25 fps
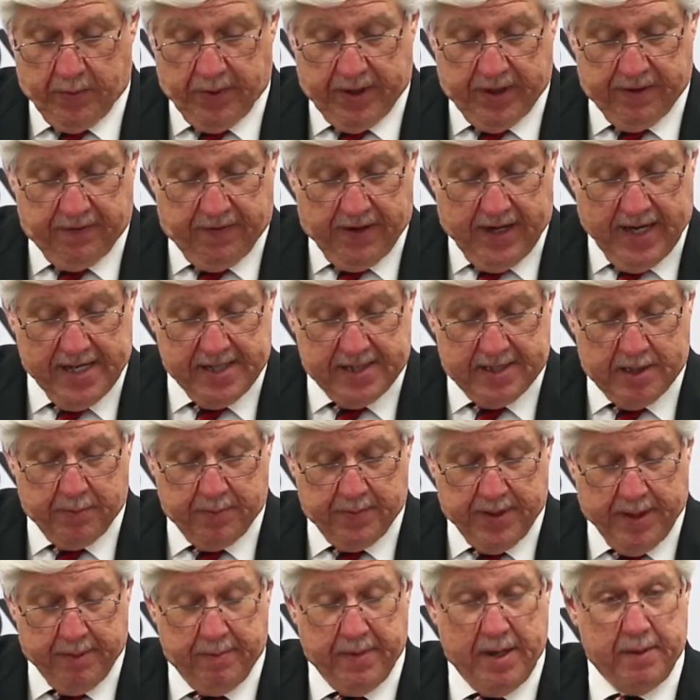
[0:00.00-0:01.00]
we advised
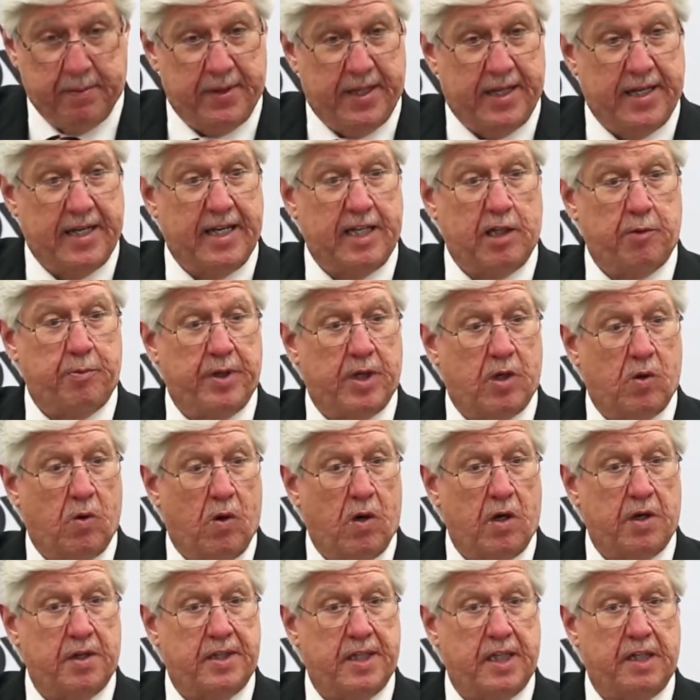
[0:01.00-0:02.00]
them that maybe they need to be
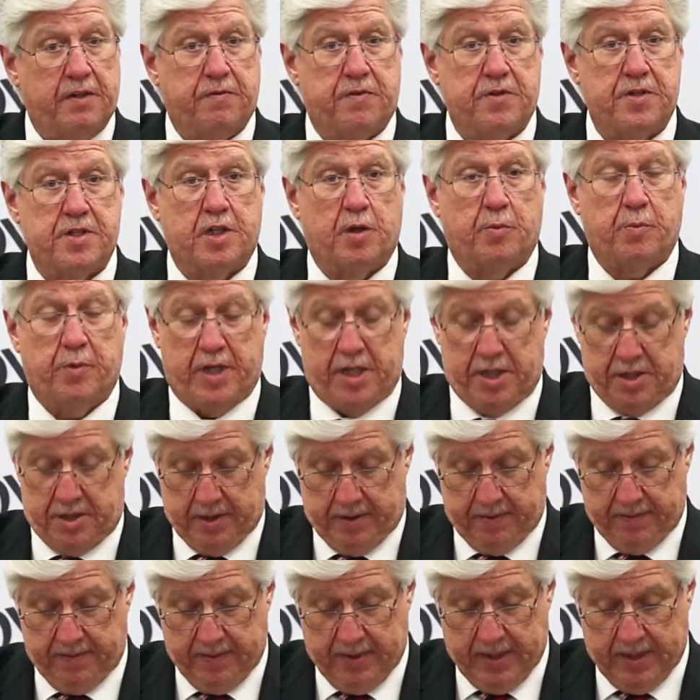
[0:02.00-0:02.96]
quarantined for some reason.